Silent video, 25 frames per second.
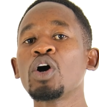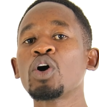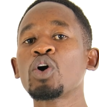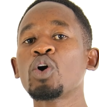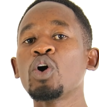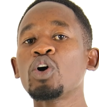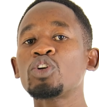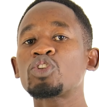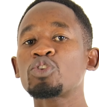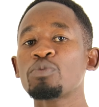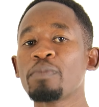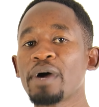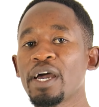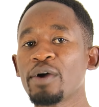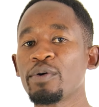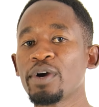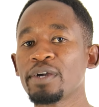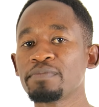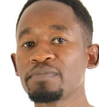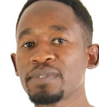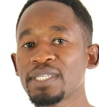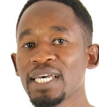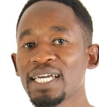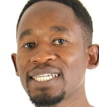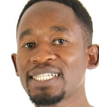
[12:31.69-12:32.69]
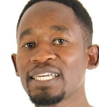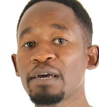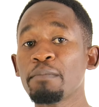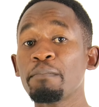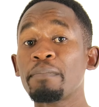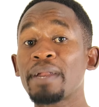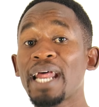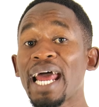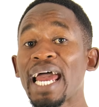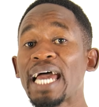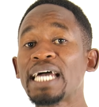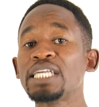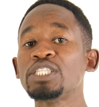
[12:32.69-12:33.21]
go to my website,
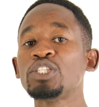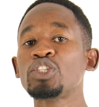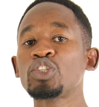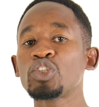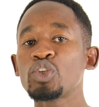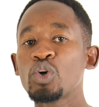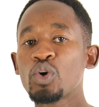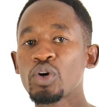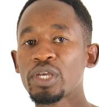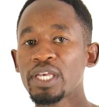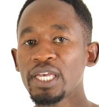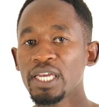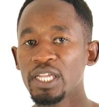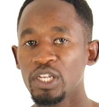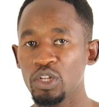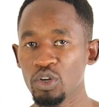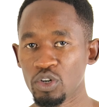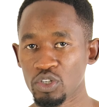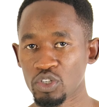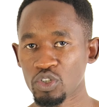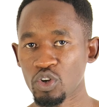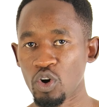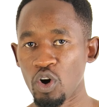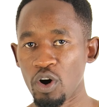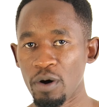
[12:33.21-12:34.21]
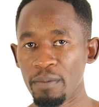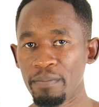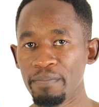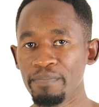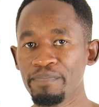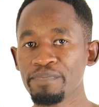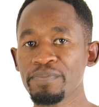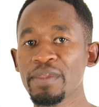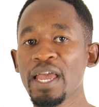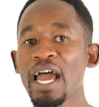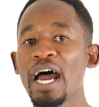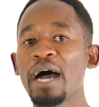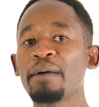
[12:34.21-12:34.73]
Syuki.com.